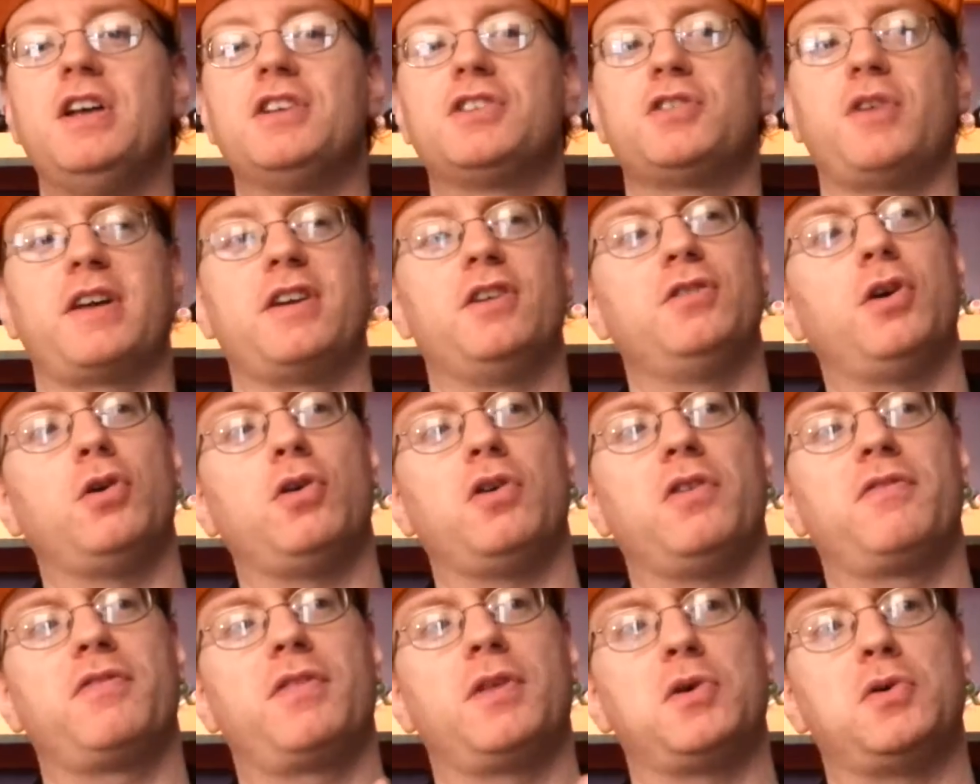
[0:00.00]
So I don't
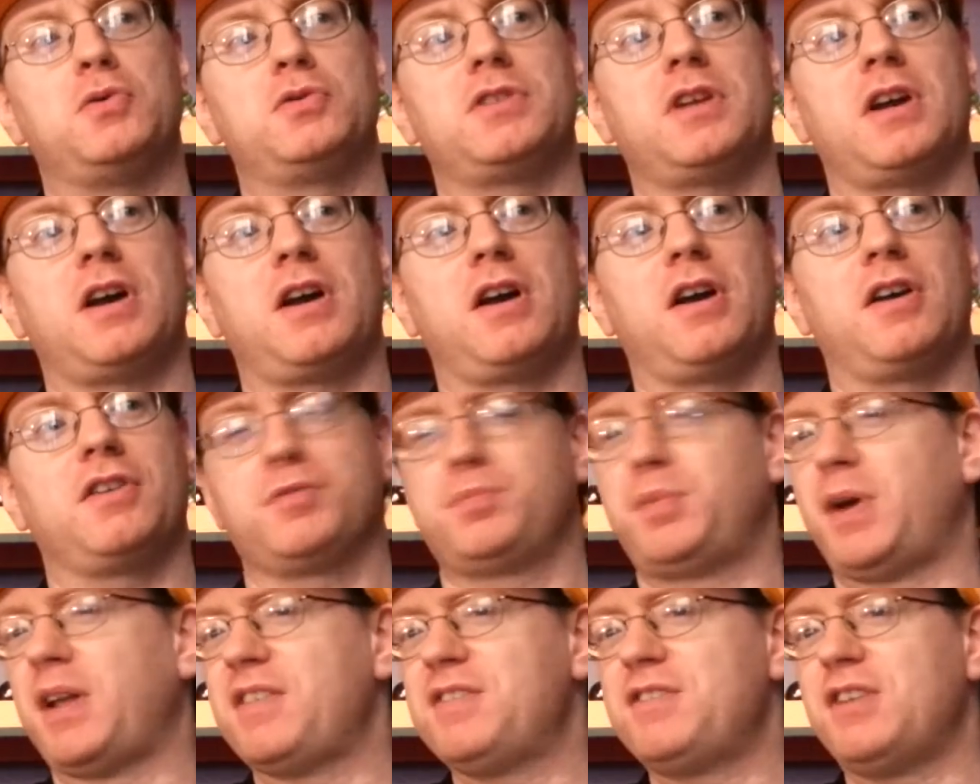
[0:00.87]
know if those are,
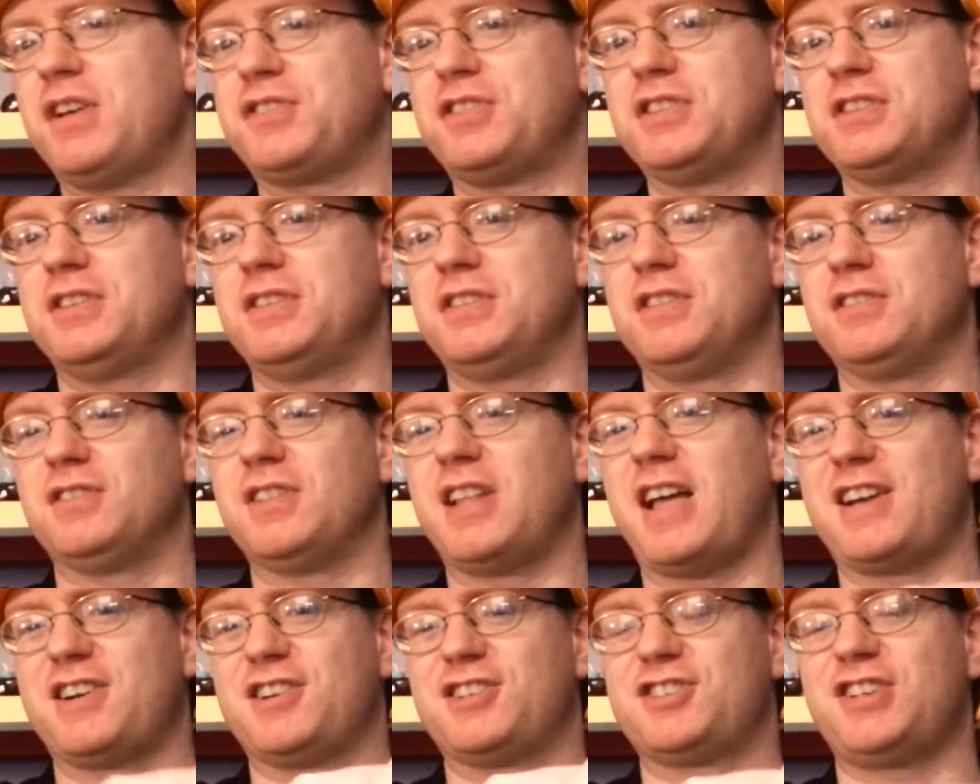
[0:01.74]
they're probably not the, the
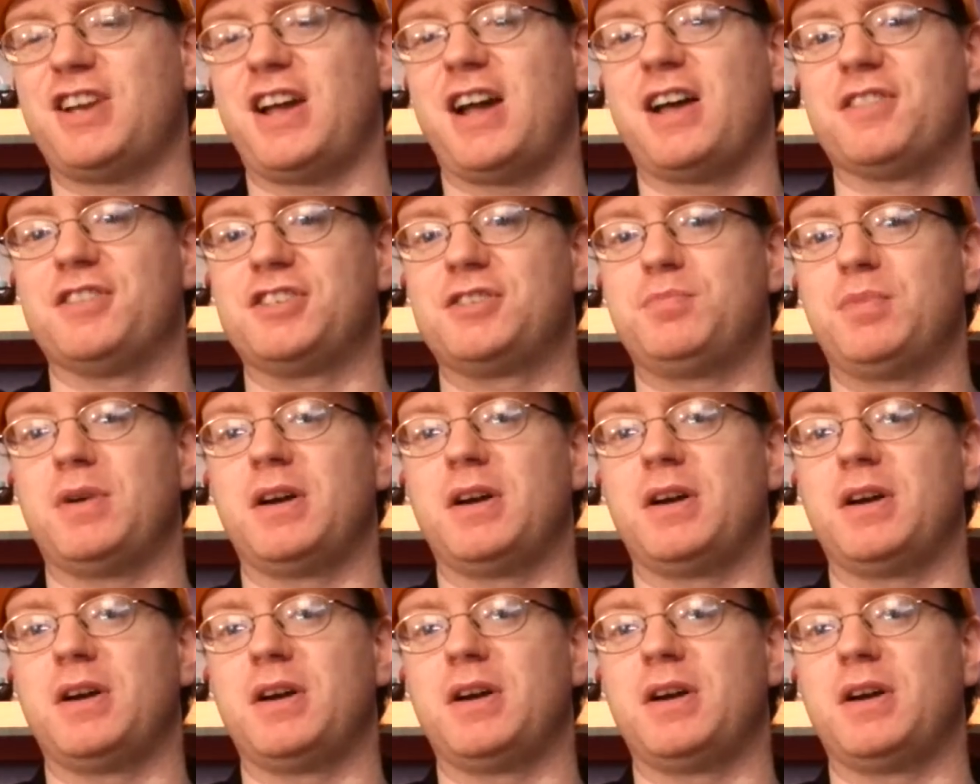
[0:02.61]
latter challenge,